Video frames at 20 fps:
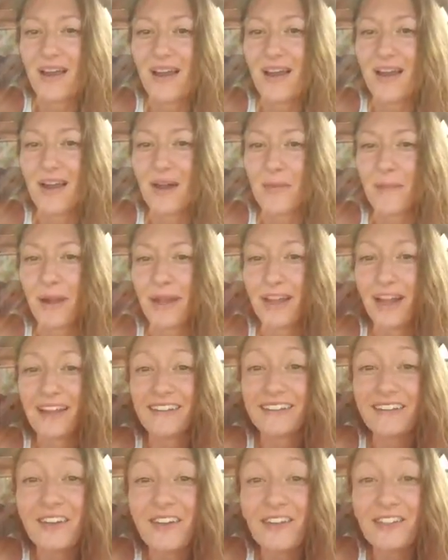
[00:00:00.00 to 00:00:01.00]
I
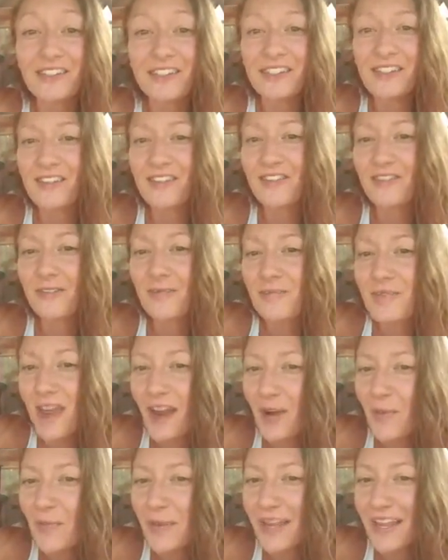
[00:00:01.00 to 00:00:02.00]
got to go to group
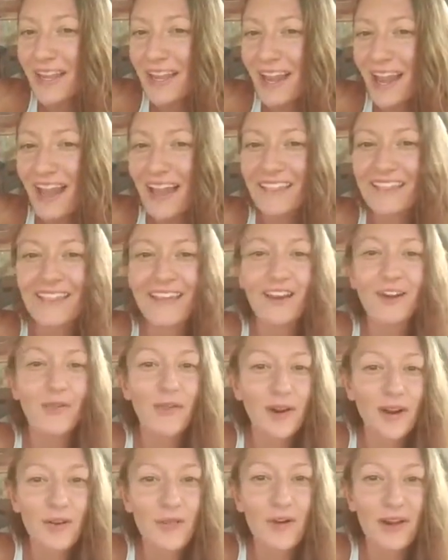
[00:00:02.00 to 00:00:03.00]
therapy and later
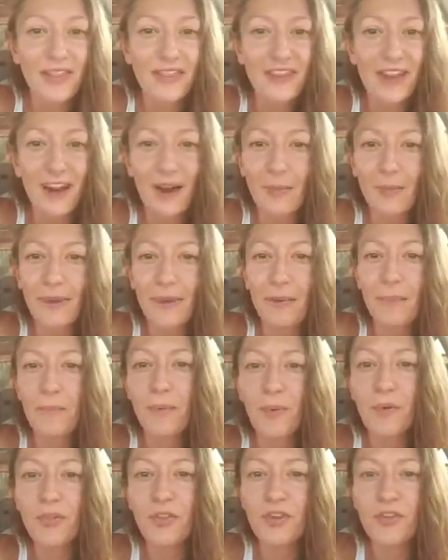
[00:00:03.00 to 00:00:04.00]
one-on-one therapy,
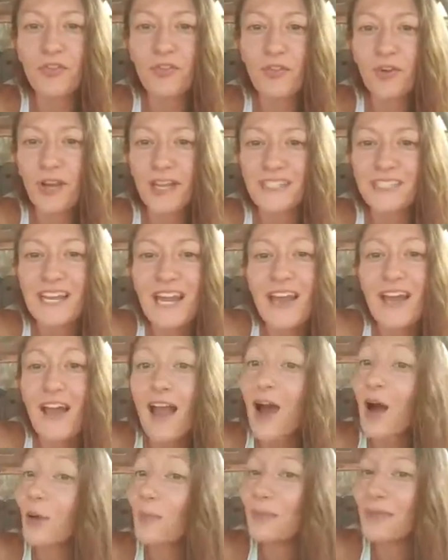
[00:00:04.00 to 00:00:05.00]
both of which
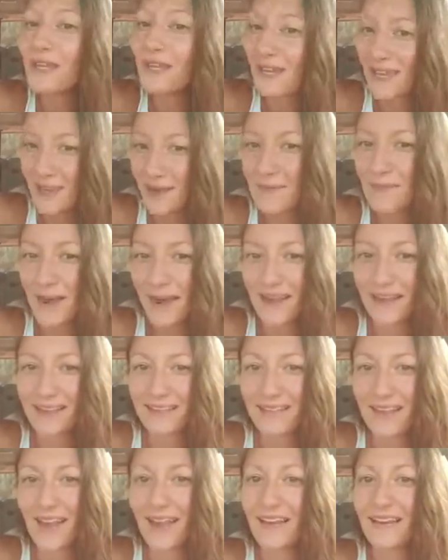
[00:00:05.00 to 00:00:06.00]
helped me name my
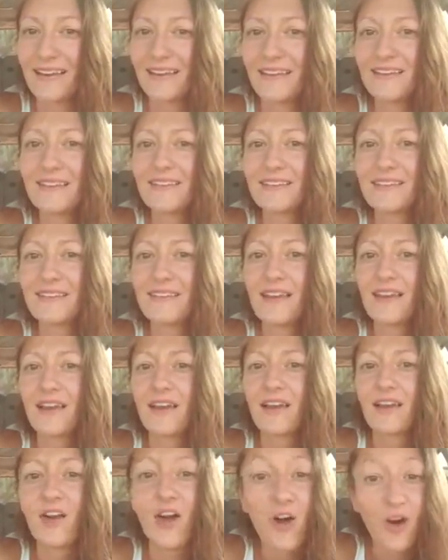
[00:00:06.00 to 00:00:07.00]
anxieties,
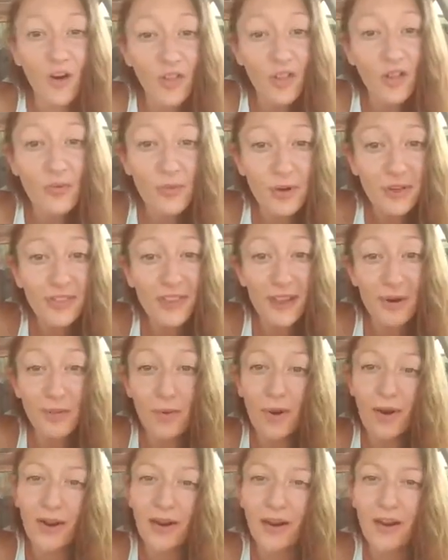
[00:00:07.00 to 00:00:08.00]
call them what they
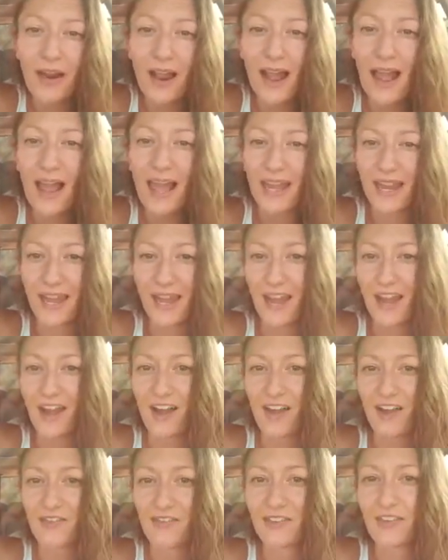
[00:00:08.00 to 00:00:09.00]
were, and
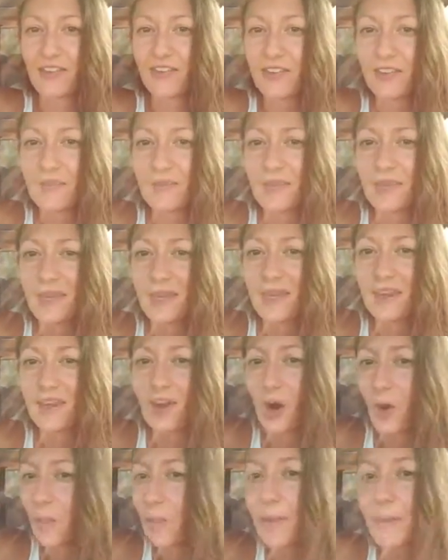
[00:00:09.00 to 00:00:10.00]
have given me
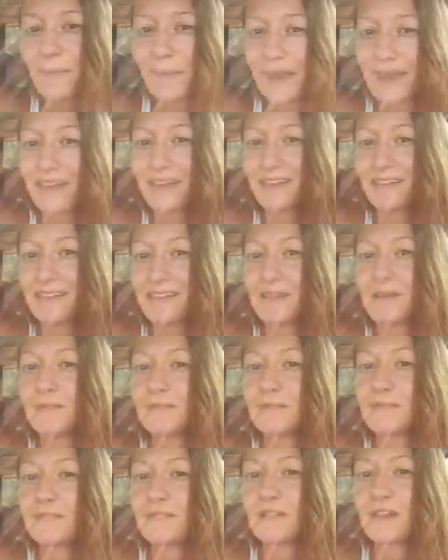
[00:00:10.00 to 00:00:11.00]
coping
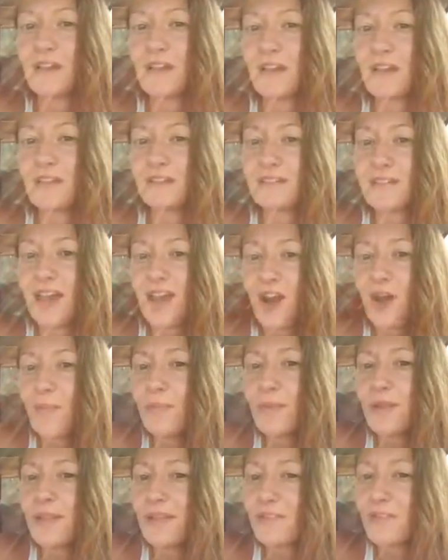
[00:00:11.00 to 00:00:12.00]
mechanisms to
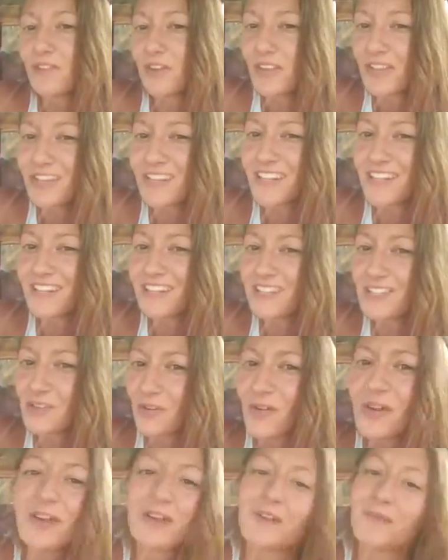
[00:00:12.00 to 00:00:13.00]
help me really
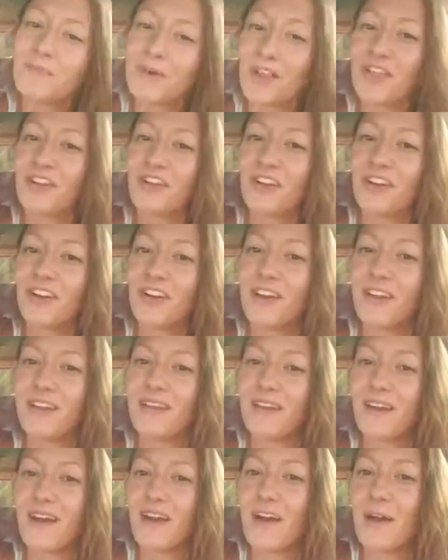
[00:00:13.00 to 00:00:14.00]
enjoy
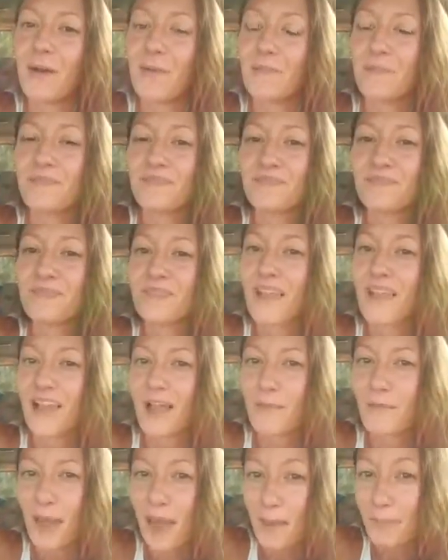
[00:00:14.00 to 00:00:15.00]
motherhood. I'm
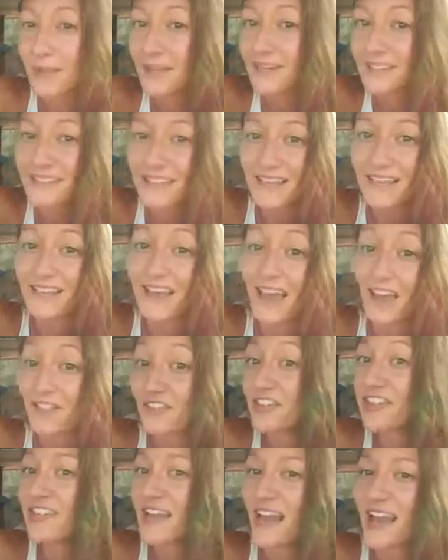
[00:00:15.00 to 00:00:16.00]
happy to say that
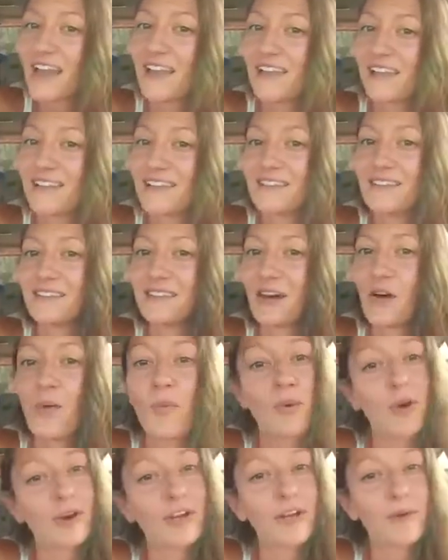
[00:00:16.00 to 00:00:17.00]
every day is a
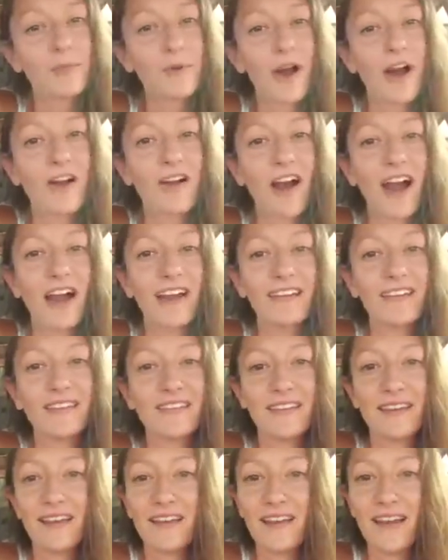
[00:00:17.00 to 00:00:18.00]
work in progress.
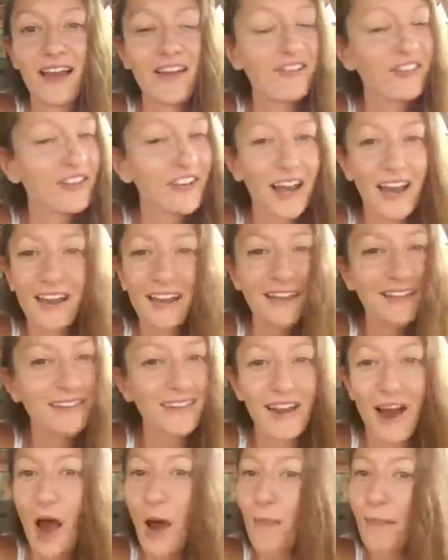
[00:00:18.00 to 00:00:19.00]
Every day
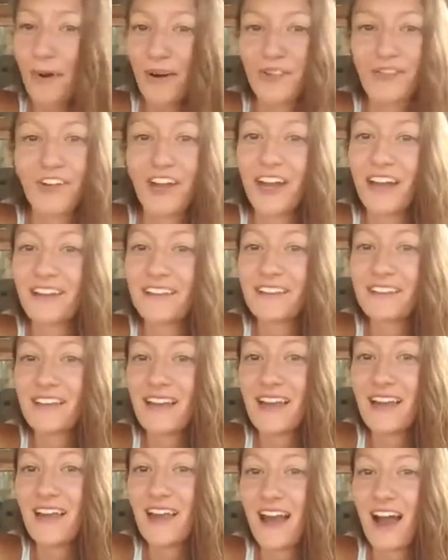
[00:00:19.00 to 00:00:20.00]
is not perfect.
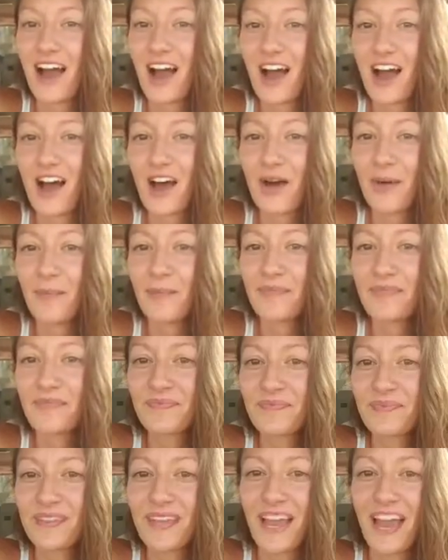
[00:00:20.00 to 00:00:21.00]

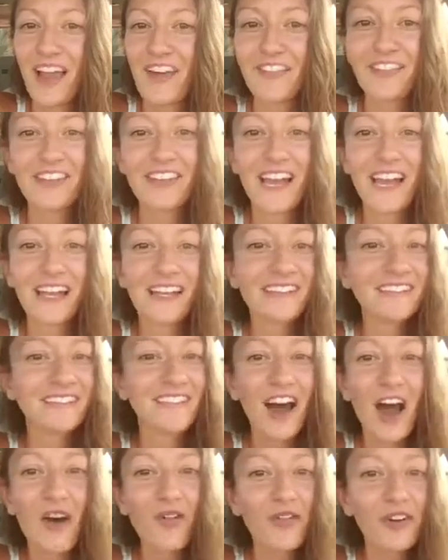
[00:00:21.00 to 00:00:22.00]
Every day is
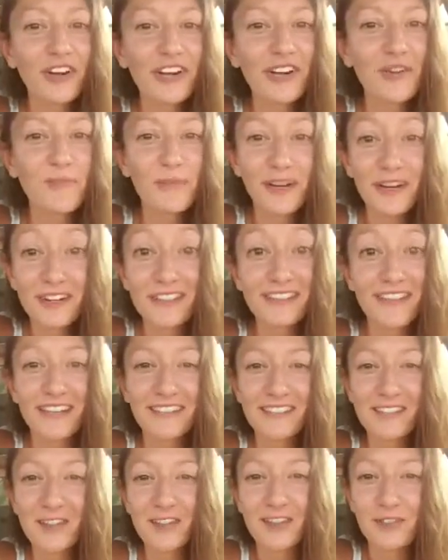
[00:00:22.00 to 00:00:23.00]
not what it appears
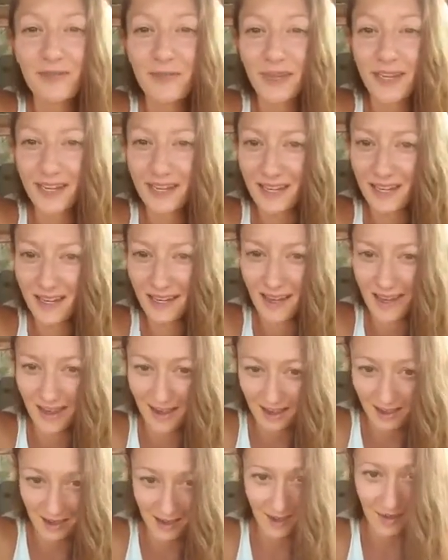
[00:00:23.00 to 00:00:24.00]
on social media.
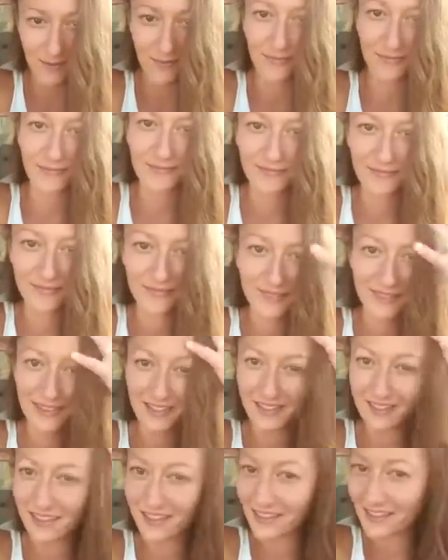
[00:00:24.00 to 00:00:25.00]

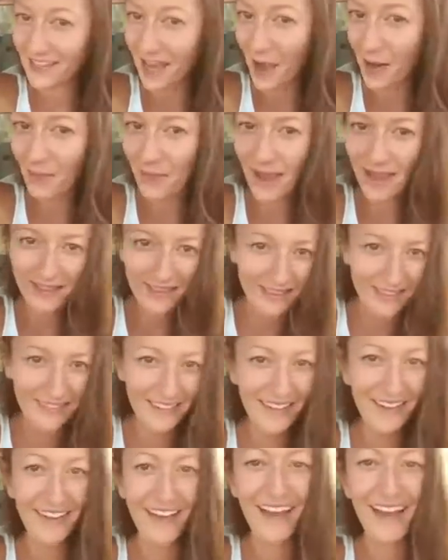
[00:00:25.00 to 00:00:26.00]
Look at this hot
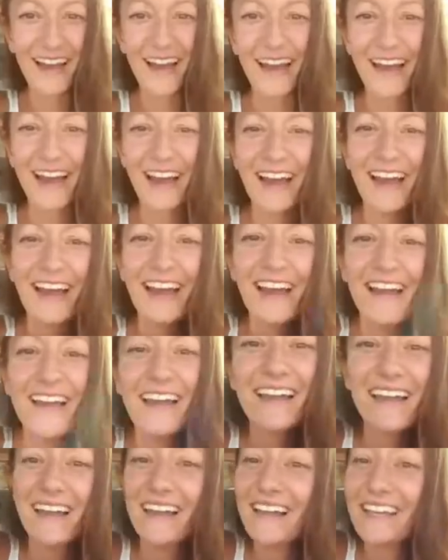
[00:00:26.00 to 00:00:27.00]
mess.
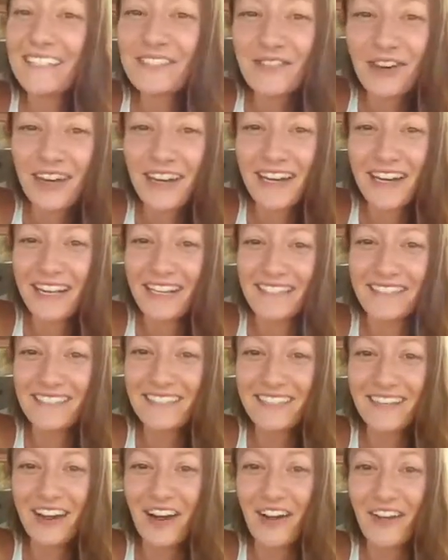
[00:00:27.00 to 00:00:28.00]
It is what it is,
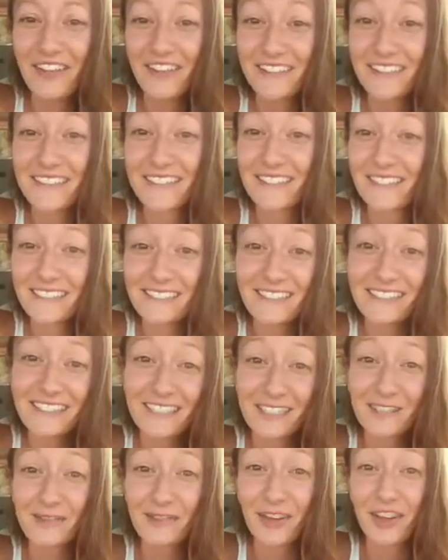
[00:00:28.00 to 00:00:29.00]
you know. This
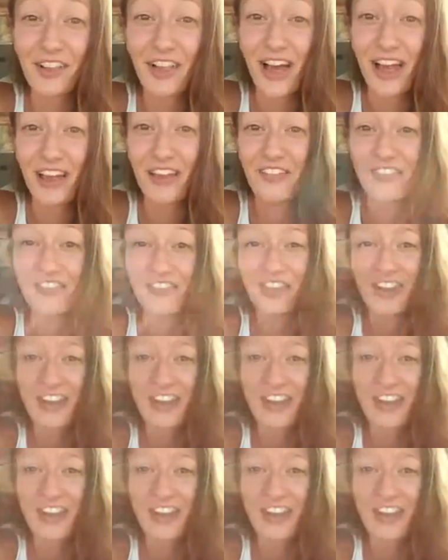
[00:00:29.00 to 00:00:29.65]
is real life.